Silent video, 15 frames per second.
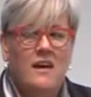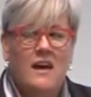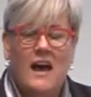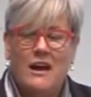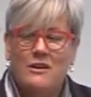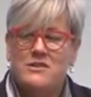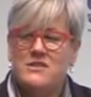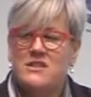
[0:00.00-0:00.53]

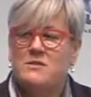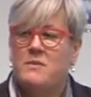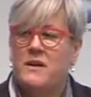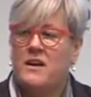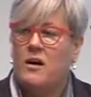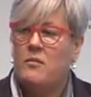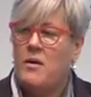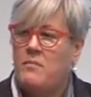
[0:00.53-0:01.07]
How does this
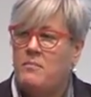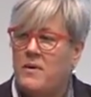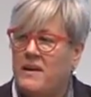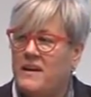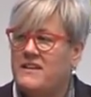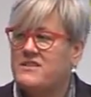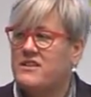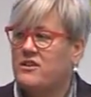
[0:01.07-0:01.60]
become a
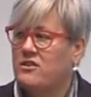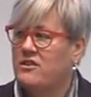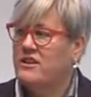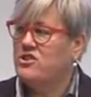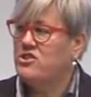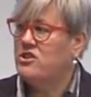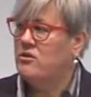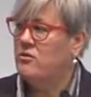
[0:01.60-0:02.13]
political
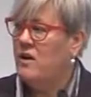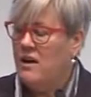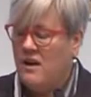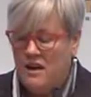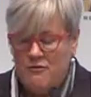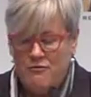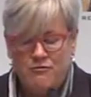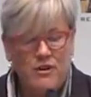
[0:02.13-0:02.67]
issue
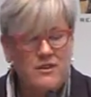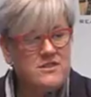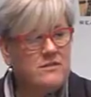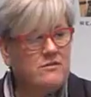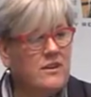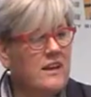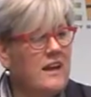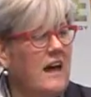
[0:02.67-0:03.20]
in front of
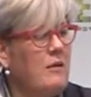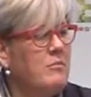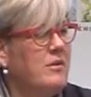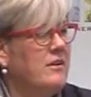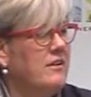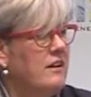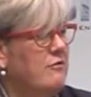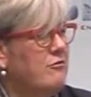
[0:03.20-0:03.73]
the
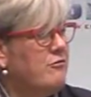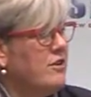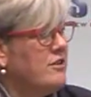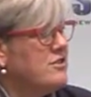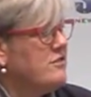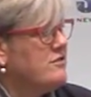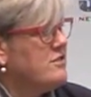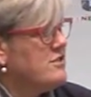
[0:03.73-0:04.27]
cabinet, in front
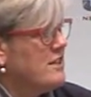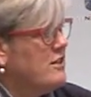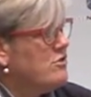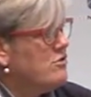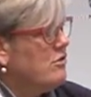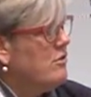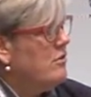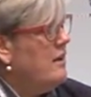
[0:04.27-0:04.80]
of the
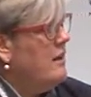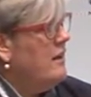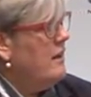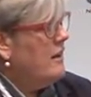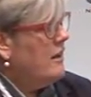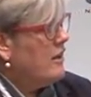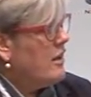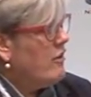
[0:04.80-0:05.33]
central
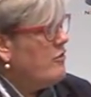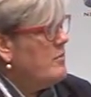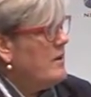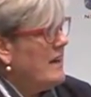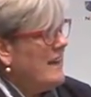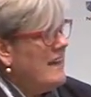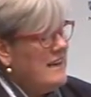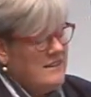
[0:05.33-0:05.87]
government
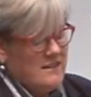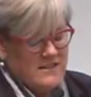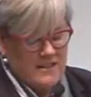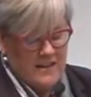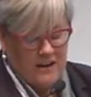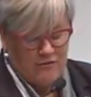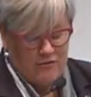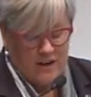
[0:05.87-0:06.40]
leaders
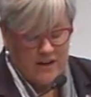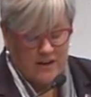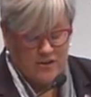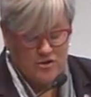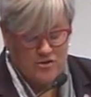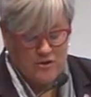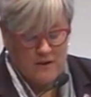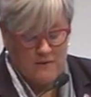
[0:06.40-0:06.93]
in every
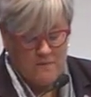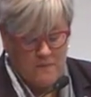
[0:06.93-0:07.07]
country?